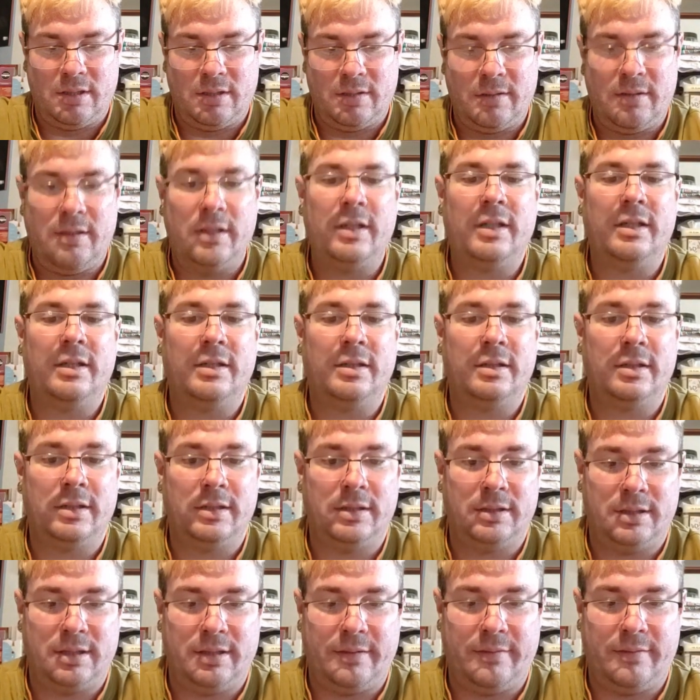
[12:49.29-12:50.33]
Right,
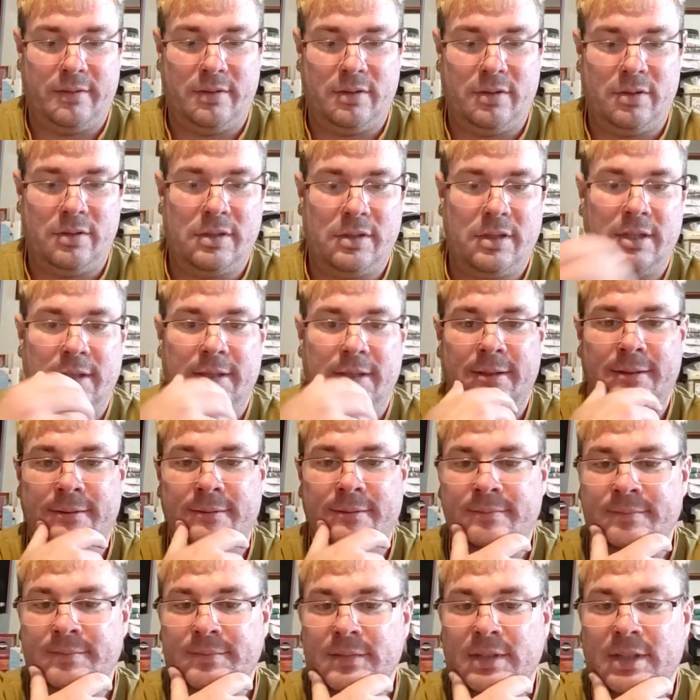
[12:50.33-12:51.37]
let's have a look.
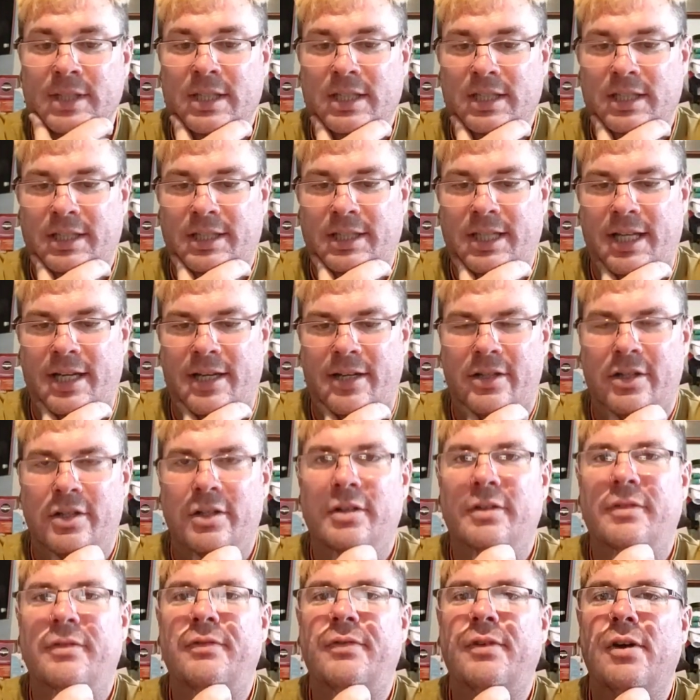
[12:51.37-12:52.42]
Getting
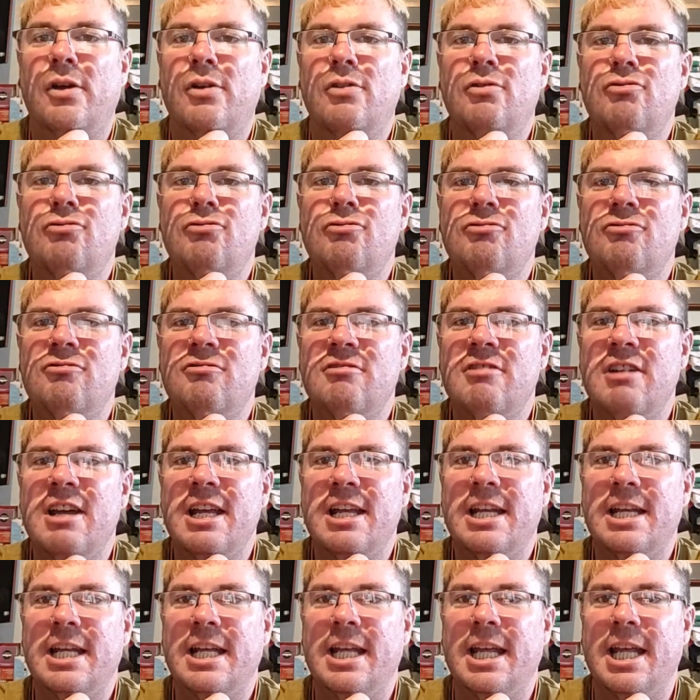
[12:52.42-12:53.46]
your phone
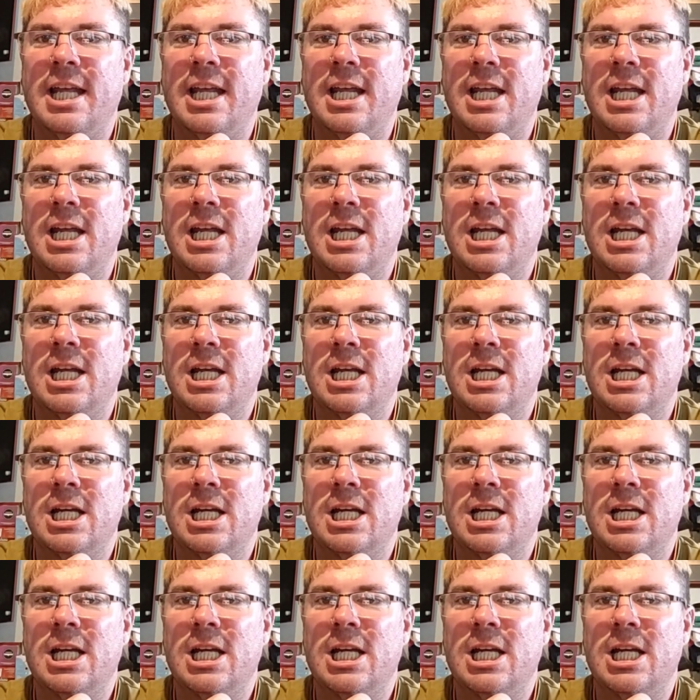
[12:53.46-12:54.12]
ready.